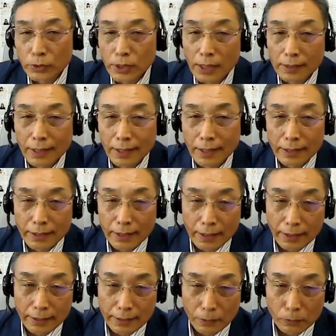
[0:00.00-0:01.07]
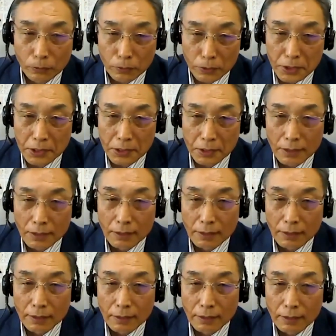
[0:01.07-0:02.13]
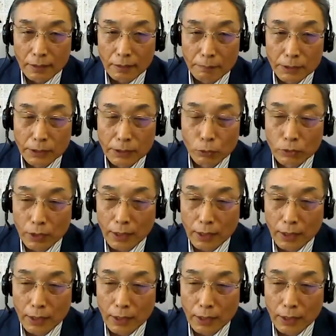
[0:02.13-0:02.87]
and we have a lot of people um,